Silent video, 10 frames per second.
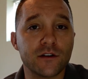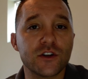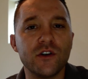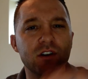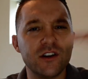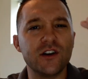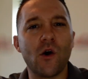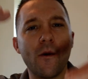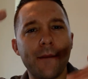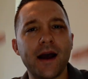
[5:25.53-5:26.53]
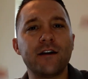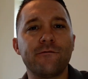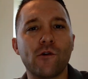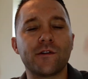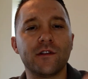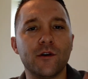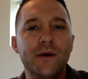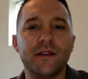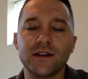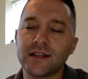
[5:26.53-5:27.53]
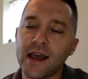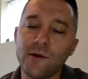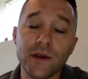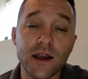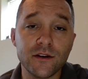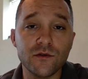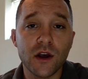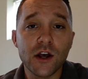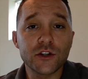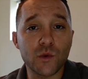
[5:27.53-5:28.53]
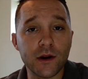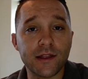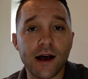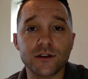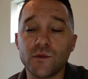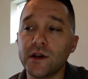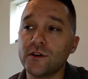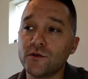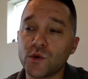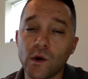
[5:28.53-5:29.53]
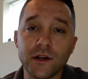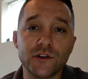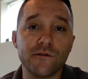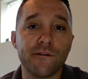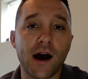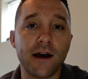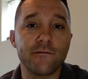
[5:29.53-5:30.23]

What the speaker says: So you're going back and forth a little bit, and they say, hey, we can't do 20,000, we could do 22.5.